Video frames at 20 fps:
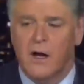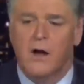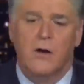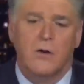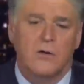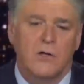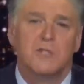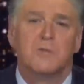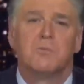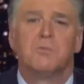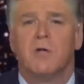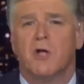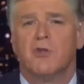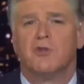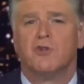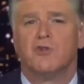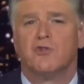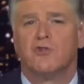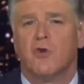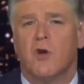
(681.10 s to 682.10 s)
oh, let's
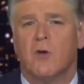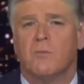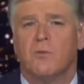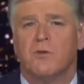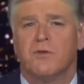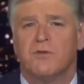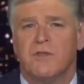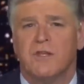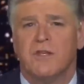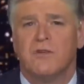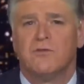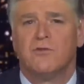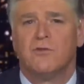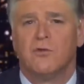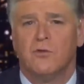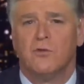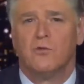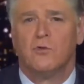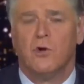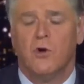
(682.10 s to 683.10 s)
bludgeon Trump with this
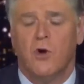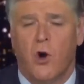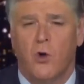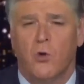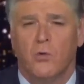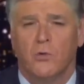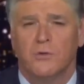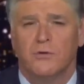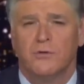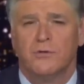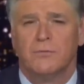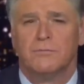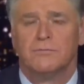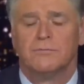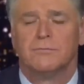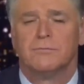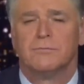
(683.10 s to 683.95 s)
new hoax.